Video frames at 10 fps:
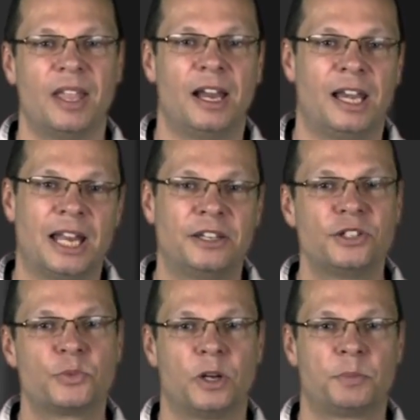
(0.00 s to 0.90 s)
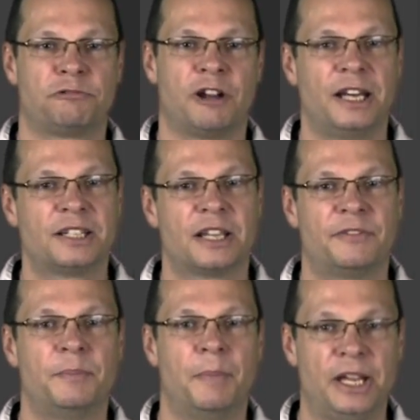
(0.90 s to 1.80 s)
London's World Pride has
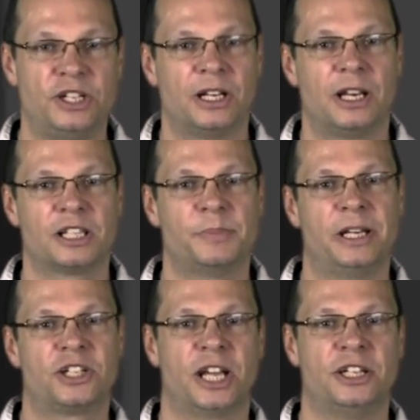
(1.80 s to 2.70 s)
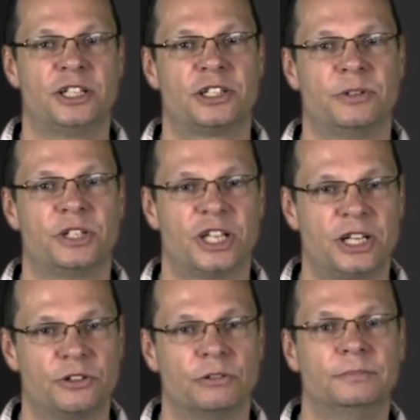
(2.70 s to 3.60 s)
suffered major last-minute changes to its
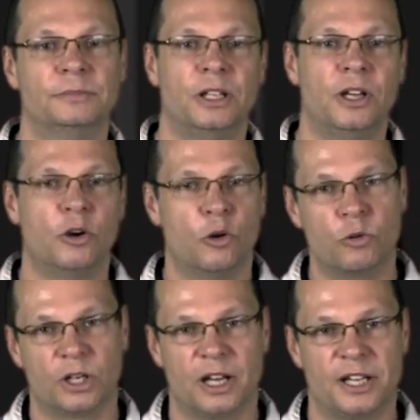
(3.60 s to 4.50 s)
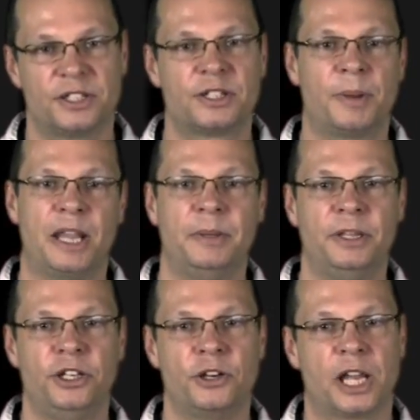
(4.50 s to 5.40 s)
schedule. Organisers are blaming
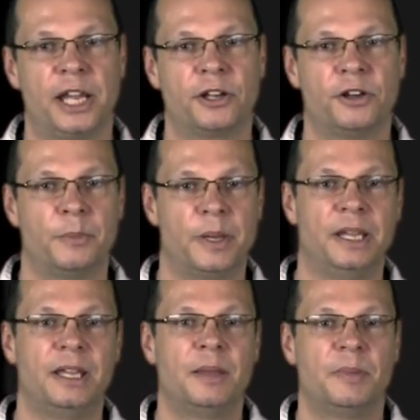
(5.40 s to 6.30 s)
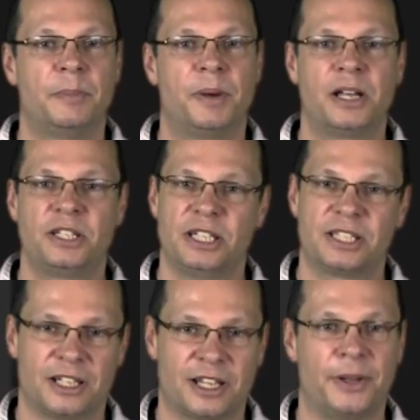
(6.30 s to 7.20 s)
the UK economy, but the party is
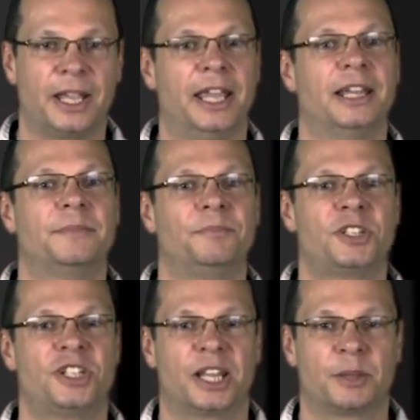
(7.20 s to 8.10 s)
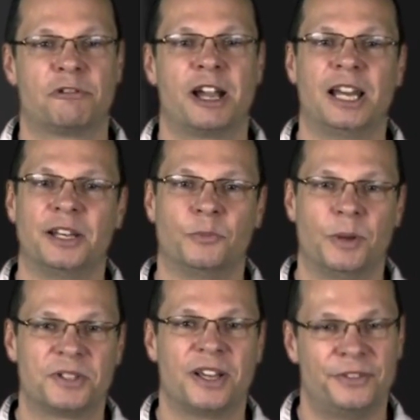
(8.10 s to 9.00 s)
still going ahead. Check the Pride London
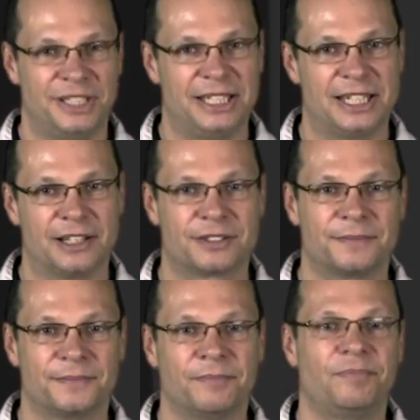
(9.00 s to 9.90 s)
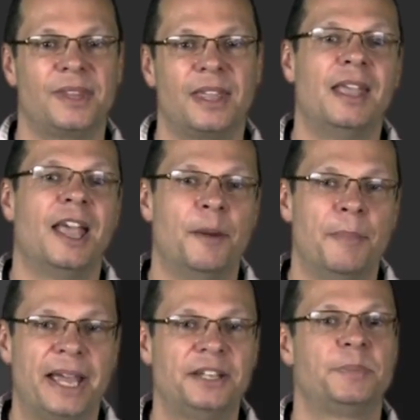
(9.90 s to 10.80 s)
website for details. A
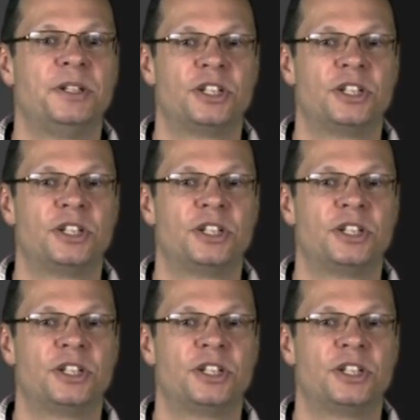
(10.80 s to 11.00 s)
man has been